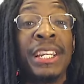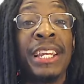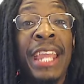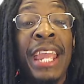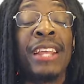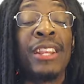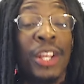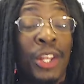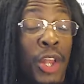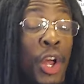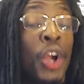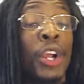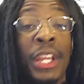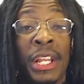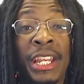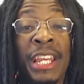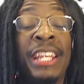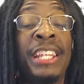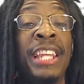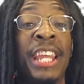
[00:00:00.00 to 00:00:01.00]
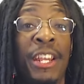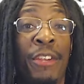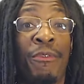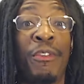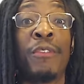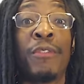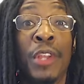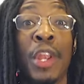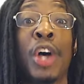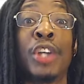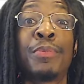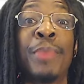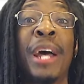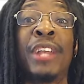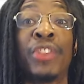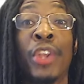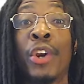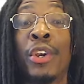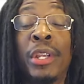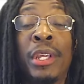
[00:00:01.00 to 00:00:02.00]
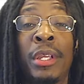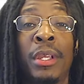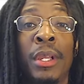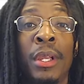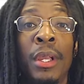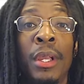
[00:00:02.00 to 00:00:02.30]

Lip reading: Caitlin Clark and the Indiana Fever lost by 30,